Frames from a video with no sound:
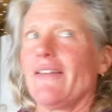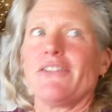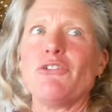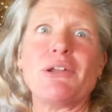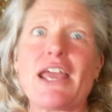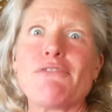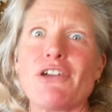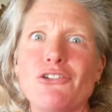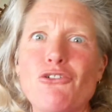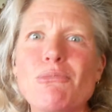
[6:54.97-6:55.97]
you would
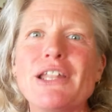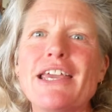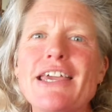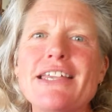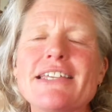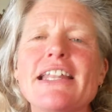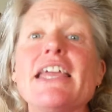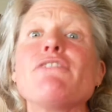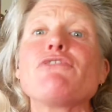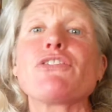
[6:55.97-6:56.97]
ever normally eat, and
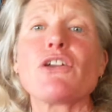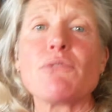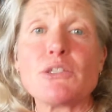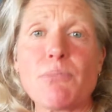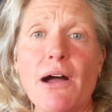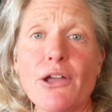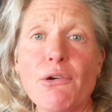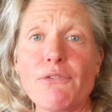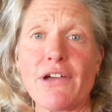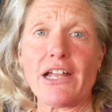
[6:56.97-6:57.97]
everything was
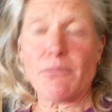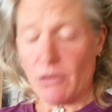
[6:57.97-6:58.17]
bioavailable.